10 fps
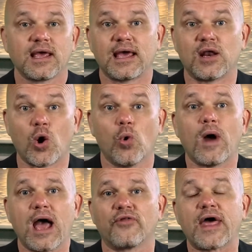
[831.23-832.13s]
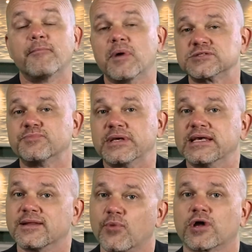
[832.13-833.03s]
and oh wow, that must be
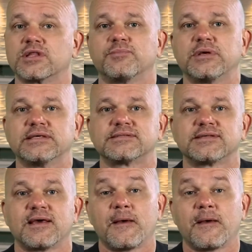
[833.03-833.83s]
the mark of the beast